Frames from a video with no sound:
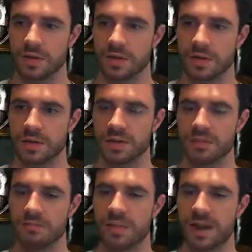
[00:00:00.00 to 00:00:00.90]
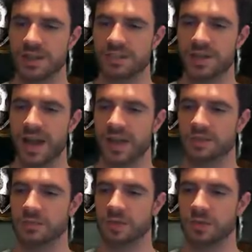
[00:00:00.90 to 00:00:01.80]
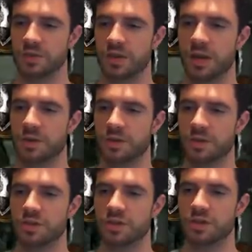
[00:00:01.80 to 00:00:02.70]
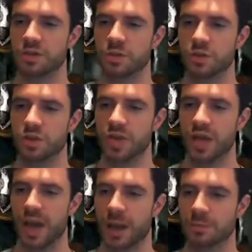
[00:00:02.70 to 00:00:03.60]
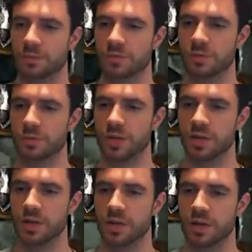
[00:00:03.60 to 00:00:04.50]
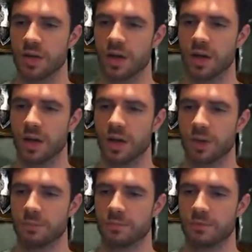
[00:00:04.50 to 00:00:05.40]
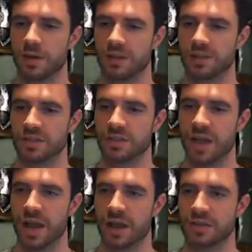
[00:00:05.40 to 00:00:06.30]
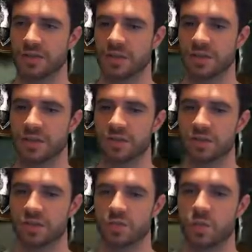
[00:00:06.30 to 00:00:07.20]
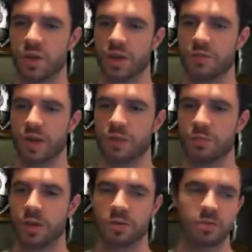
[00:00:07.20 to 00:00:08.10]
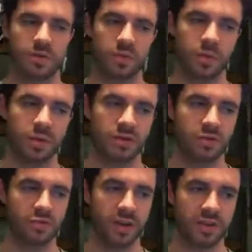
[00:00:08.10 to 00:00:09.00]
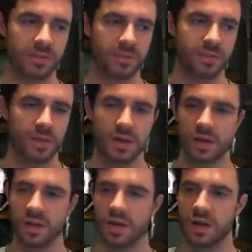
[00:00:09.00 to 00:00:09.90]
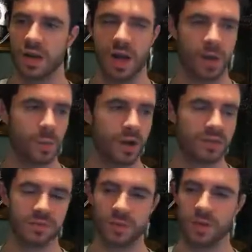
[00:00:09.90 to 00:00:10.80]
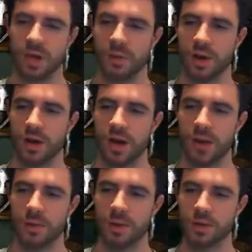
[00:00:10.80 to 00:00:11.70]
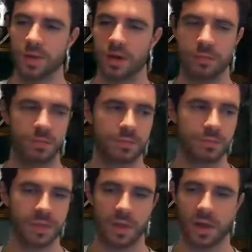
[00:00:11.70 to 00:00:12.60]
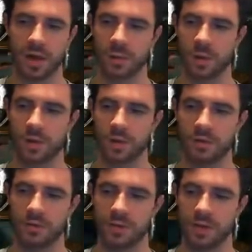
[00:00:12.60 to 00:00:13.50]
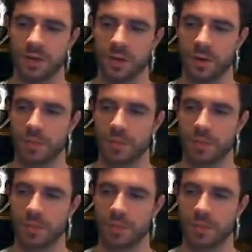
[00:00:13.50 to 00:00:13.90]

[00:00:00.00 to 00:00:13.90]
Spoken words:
Look at this massive axe I'm using now. Look at this huge, absolutely impractical axe that I can just swing around the place wherever I want. It's great. I'm waiting for you, Carmine. I am holding on. I am holding on for a hero.